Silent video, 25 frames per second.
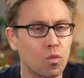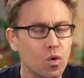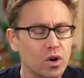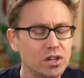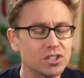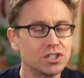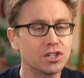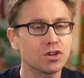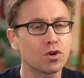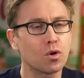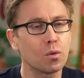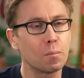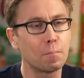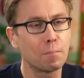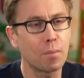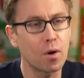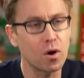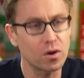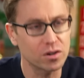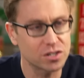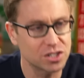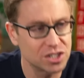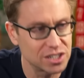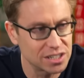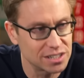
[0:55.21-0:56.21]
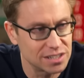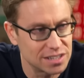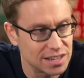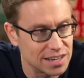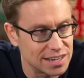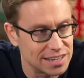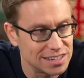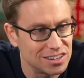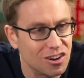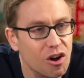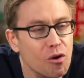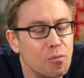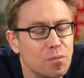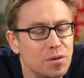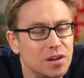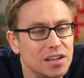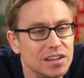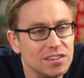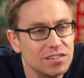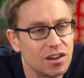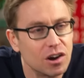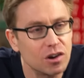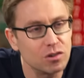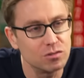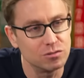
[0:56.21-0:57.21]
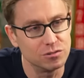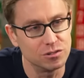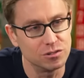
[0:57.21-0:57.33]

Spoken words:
Why is it called Boxing Day? Nobody knows.